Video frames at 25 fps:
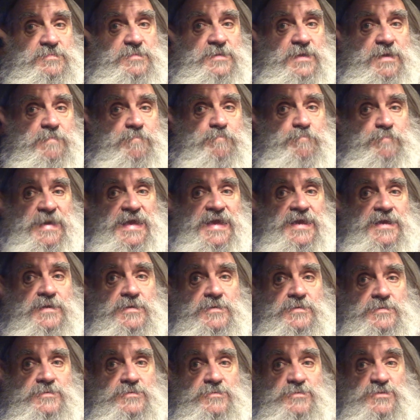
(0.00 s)
it
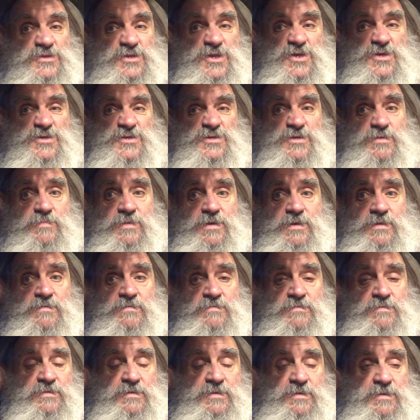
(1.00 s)
pings or it does something.
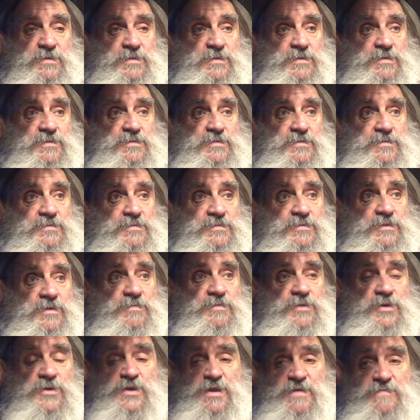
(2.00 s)
I
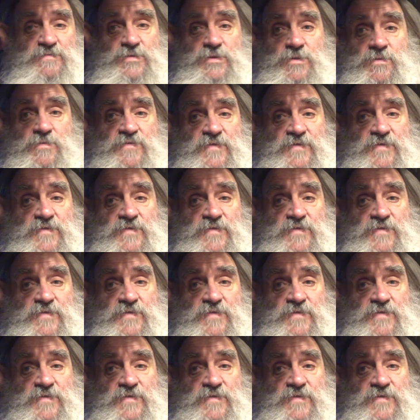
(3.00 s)
mean, I'd never know if